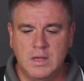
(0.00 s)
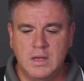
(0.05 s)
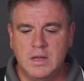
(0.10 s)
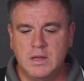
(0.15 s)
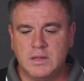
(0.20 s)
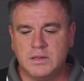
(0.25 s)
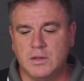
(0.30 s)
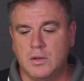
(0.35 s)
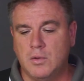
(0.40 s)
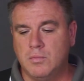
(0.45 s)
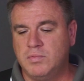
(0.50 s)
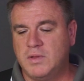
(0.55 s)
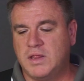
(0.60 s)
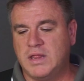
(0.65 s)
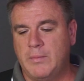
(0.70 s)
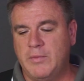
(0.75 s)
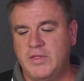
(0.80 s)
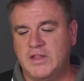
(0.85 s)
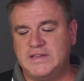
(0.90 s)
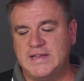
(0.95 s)
So
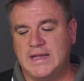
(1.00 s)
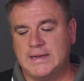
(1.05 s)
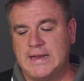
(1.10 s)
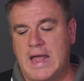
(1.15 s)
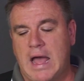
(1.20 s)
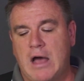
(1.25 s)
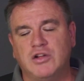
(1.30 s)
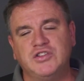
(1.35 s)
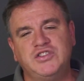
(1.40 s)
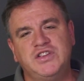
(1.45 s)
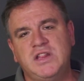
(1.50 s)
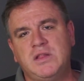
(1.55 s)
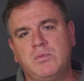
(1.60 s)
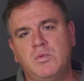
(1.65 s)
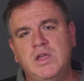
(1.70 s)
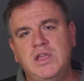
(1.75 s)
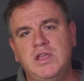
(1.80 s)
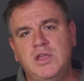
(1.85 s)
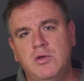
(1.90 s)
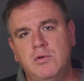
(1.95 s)
some of the technologies
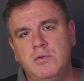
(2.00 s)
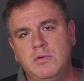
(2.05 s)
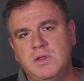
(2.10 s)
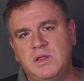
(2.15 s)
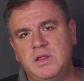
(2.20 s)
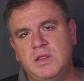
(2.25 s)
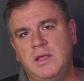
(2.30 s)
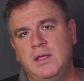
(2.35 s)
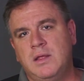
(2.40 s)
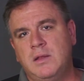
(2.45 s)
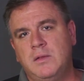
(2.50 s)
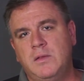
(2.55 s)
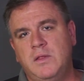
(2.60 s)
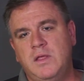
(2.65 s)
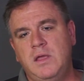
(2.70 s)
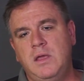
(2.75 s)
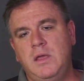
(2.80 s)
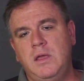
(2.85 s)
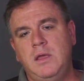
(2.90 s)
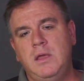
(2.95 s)
we use in
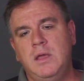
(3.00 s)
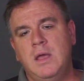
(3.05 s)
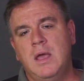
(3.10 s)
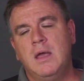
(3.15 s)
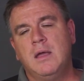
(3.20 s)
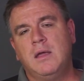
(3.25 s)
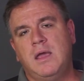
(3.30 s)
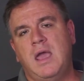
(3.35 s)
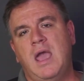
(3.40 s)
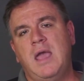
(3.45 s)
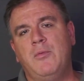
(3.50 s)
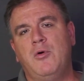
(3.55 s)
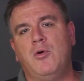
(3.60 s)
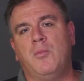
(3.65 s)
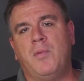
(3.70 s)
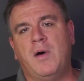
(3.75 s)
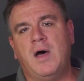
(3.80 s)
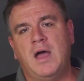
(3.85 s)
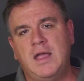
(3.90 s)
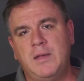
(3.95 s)
the cable,
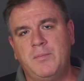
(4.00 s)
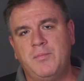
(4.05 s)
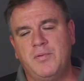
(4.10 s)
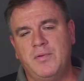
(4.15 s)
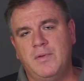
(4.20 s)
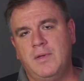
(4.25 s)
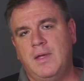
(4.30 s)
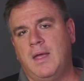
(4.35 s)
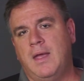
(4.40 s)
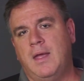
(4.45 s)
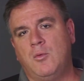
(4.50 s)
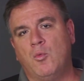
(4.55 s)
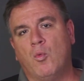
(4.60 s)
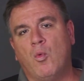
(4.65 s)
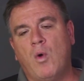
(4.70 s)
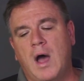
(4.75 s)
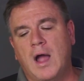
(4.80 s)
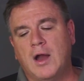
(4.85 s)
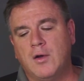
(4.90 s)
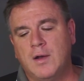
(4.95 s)
pipe, and
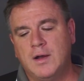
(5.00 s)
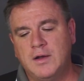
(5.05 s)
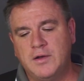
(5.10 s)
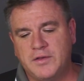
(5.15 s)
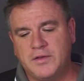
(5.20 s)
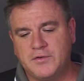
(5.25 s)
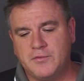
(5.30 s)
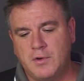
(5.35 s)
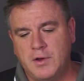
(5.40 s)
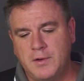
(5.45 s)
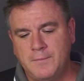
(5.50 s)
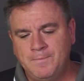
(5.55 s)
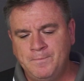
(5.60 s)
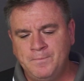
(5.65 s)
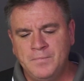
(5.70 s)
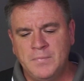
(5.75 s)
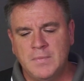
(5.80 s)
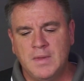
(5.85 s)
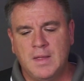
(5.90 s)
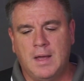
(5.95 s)
wire industry,
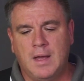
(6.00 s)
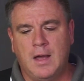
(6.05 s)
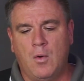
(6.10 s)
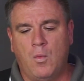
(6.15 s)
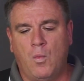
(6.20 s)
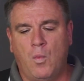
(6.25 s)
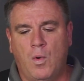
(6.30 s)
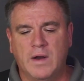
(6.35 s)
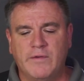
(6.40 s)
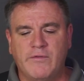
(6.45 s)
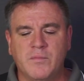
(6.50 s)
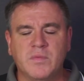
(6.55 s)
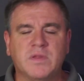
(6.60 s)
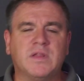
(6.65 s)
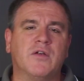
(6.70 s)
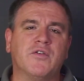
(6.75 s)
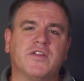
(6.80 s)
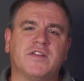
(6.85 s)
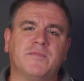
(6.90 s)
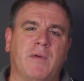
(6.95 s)
one of them is
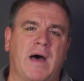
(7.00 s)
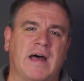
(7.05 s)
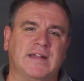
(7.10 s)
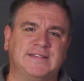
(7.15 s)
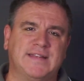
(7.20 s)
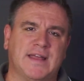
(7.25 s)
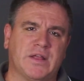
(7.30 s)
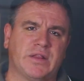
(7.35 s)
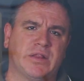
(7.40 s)
our SpotTech